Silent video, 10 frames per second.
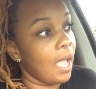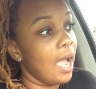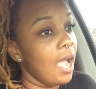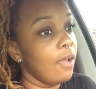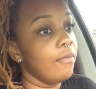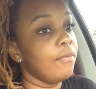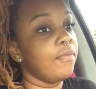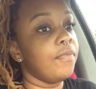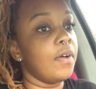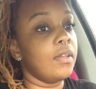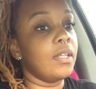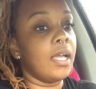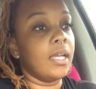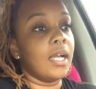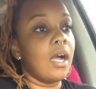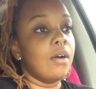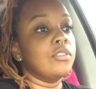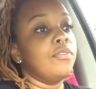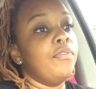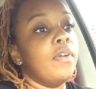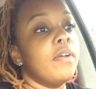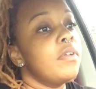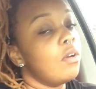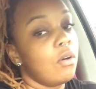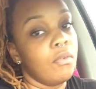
I felt like I was very